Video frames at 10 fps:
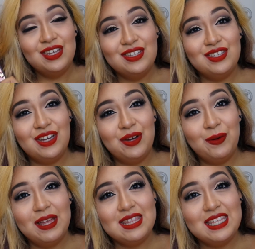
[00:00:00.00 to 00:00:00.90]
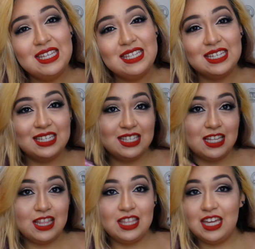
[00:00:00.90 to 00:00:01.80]
So this is
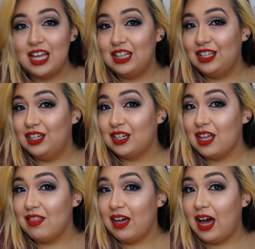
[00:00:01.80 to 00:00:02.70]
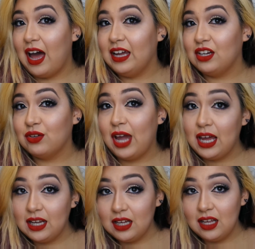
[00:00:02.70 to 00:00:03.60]
the look that I
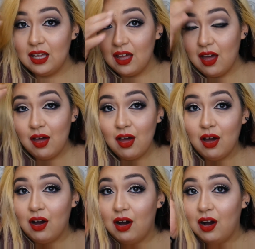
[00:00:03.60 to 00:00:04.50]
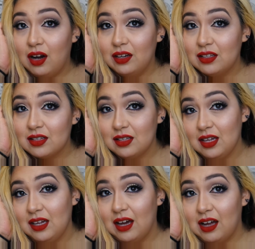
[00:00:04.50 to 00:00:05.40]
created.
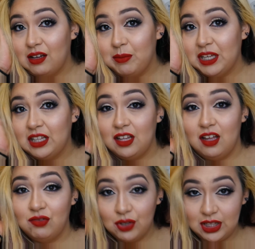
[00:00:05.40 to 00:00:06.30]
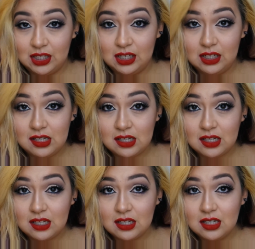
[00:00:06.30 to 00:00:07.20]
Honestly, I'm in love with it.
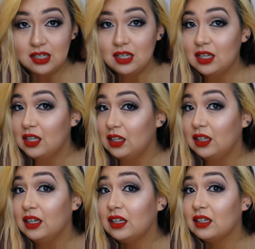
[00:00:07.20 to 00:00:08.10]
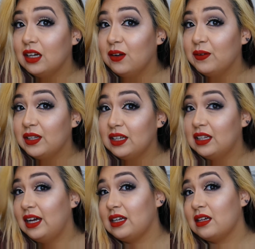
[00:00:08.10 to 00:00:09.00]
Like, I really
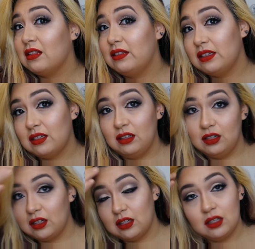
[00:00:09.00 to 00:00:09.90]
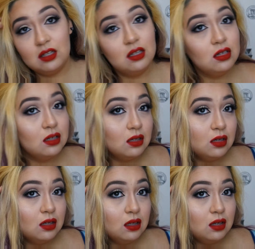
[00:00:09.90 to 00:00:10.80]
like this look.
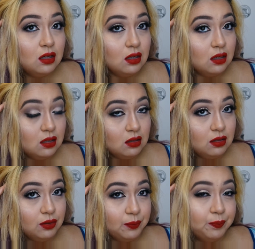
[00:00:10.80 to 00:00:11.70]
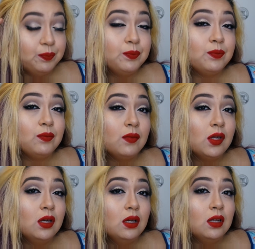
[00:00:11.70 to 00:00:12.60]
I don't know.
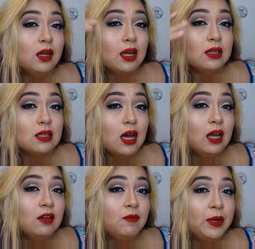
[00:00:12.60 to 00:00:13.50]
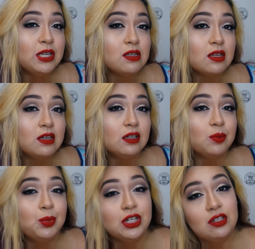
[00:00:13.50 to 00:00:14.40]
Like, it's kind of basic,
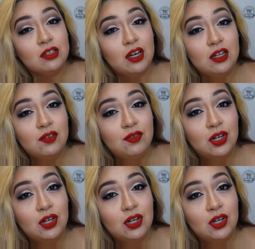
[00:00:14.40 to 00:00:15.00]
but it's kind of